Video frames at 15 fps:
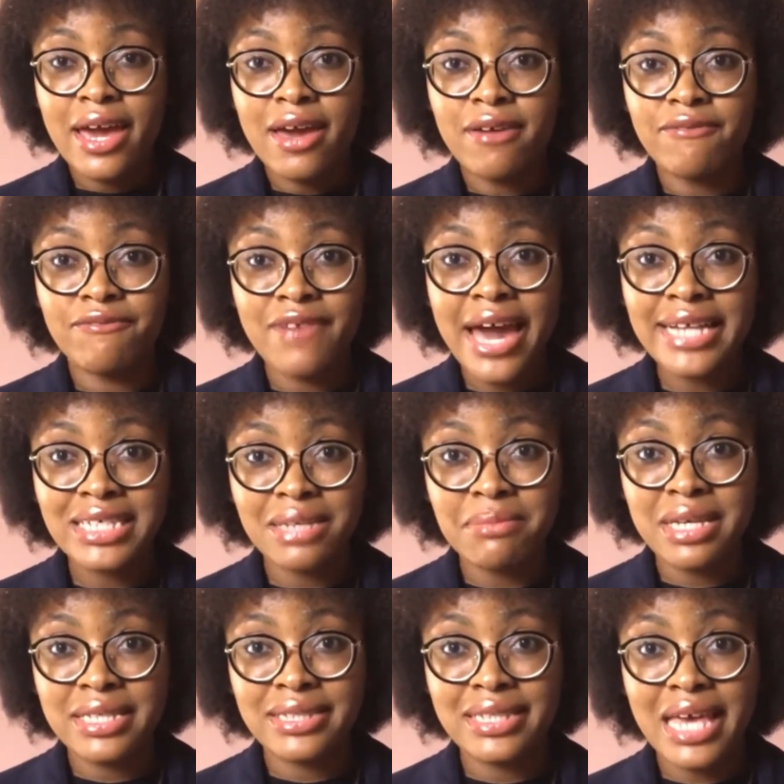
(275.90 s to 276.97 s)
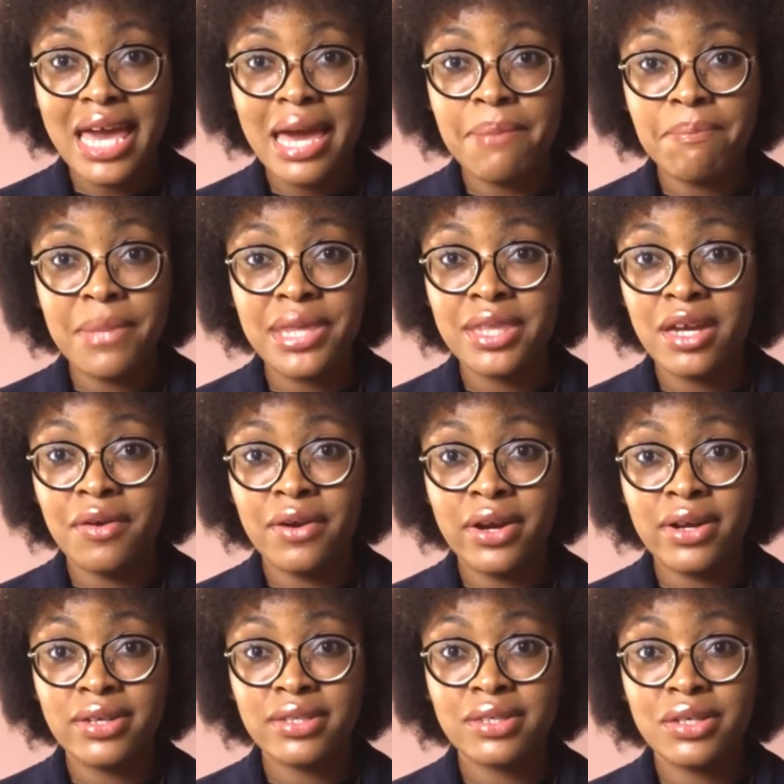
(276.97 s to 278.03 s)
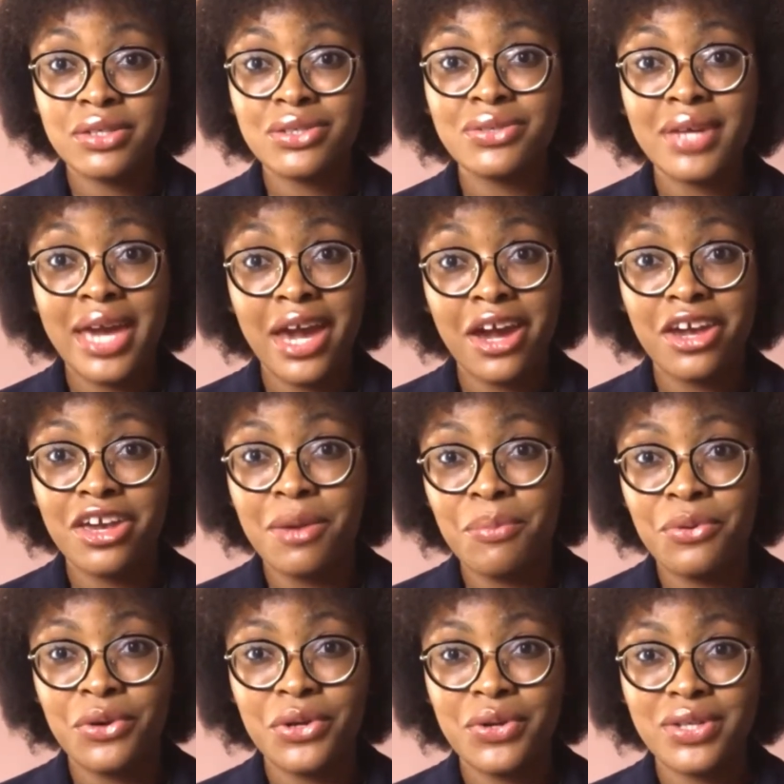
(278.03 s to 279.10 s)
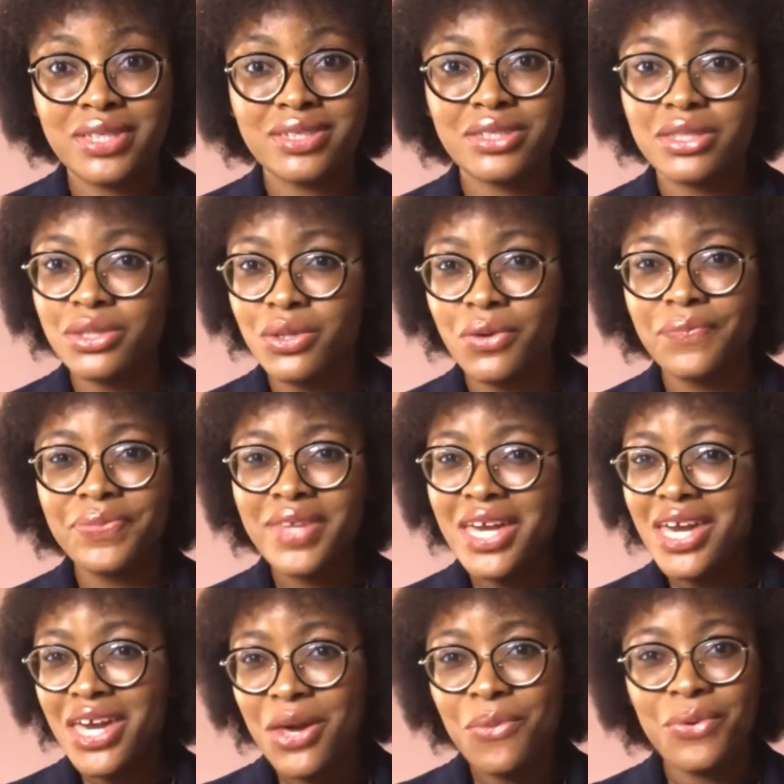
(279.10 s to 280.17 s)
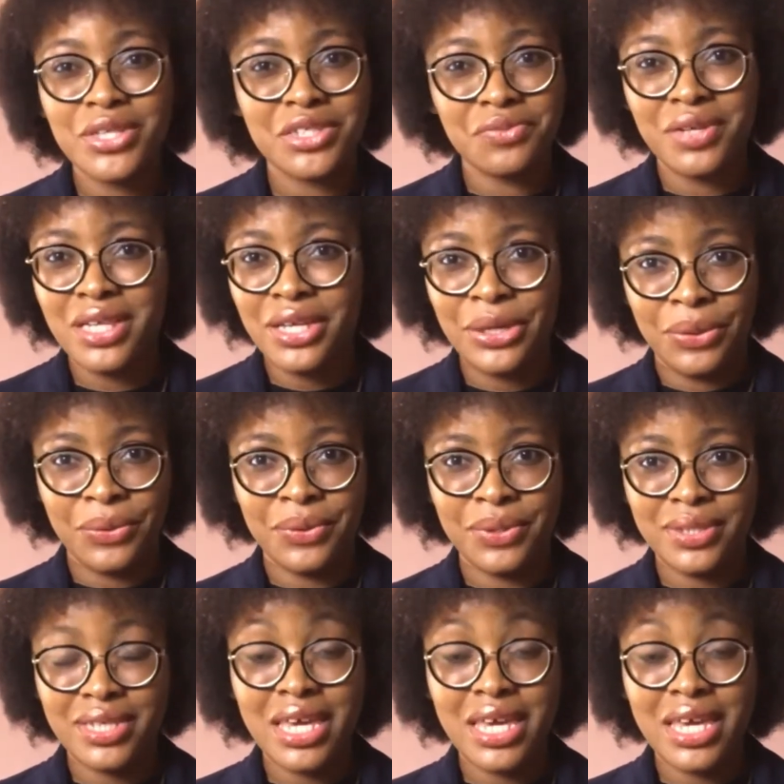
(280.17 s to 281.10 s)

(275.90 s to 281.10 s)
vitamins and minerals to hair care products. So he was really good.